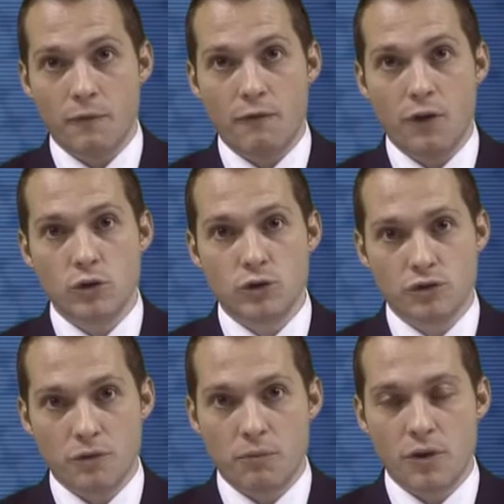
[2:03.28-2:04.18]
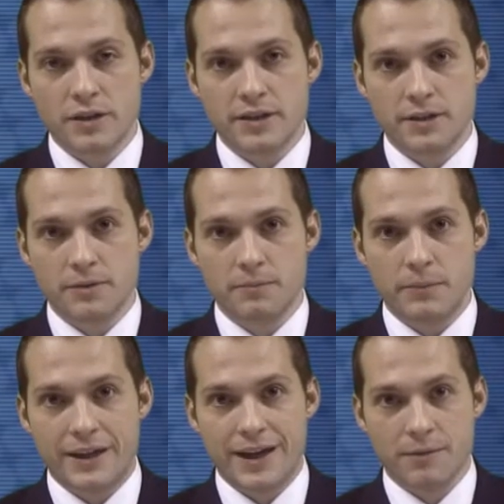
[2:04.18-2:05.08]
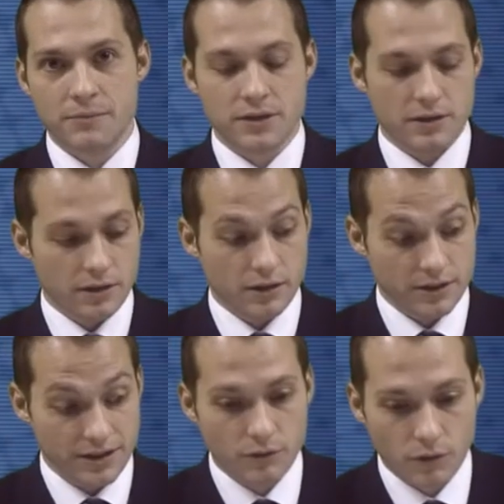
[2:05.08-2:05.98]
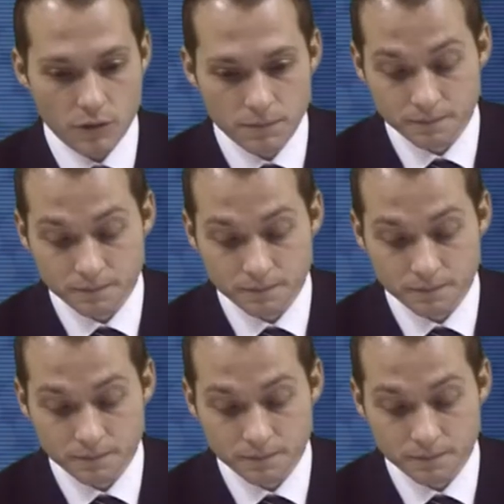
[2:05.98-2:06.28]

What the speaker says: flow to the process becomes zero.